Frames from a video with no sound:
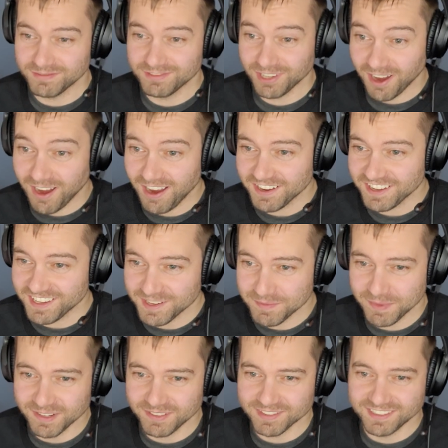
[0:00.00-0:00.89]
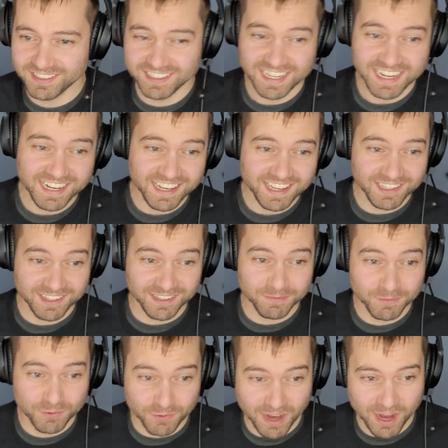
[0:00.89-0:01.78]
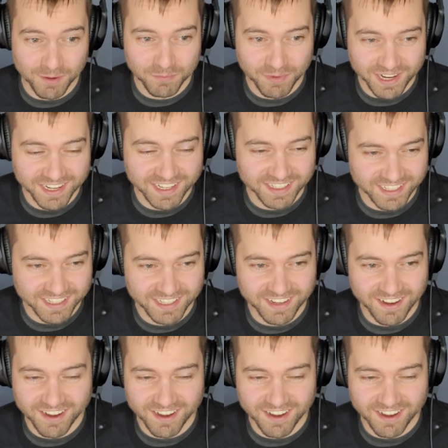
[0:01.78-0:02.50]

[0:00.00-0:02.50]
talking about D D the groundbreaking D D